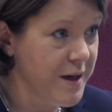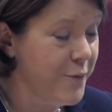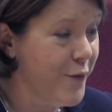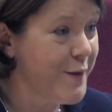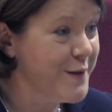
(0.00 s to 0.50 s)
And in
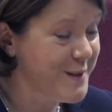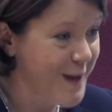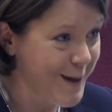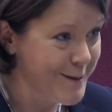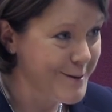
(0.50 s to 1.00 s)
fact, the
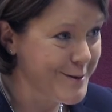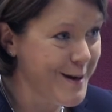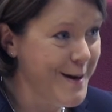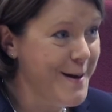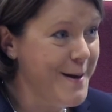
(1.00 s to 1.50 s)
second
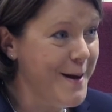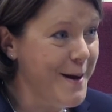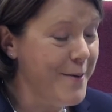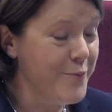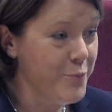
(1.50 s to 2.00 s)

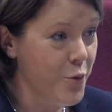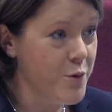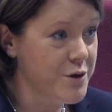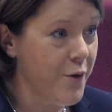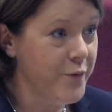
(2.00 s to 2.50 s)

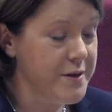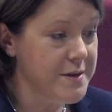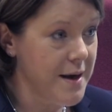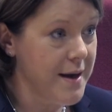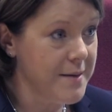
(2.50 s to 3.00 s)
report of the
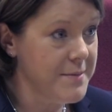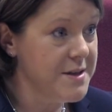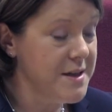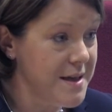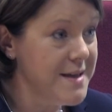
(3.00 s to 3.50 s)
Select
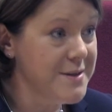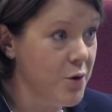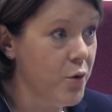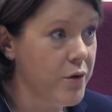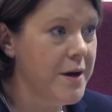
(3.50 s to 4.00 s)
Committee is
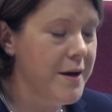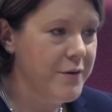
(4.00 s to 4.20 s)
on